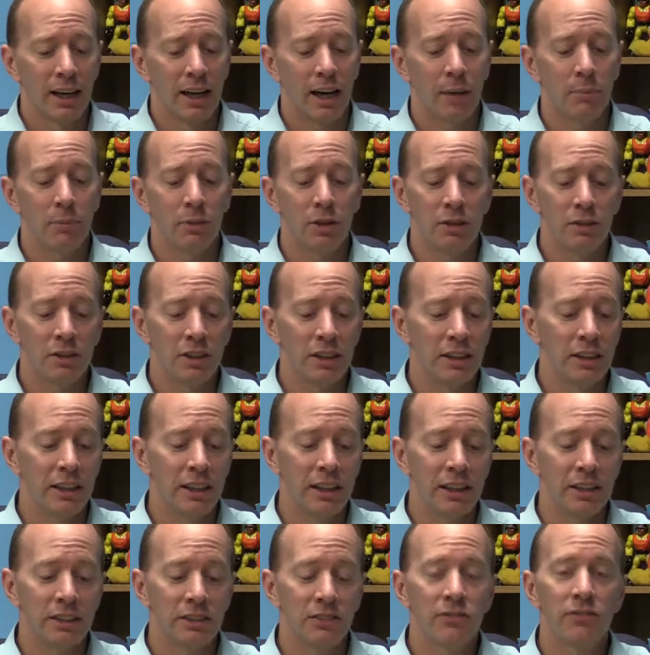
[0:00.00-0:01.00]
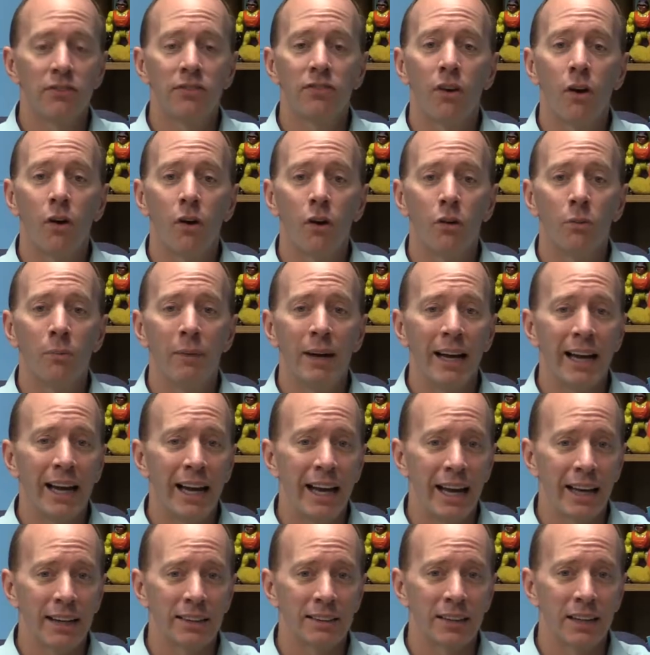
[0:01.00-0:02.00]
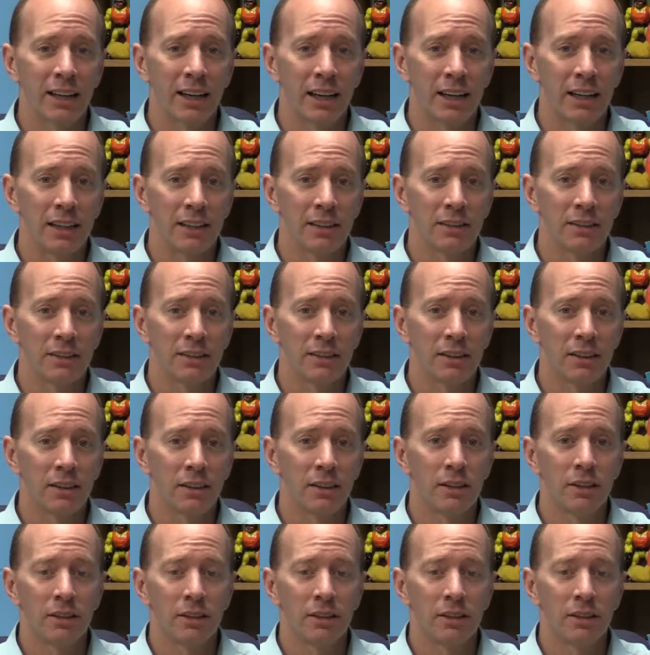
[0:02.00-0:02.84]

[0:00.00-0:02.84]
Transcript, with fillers: I'm using these foam hexagons.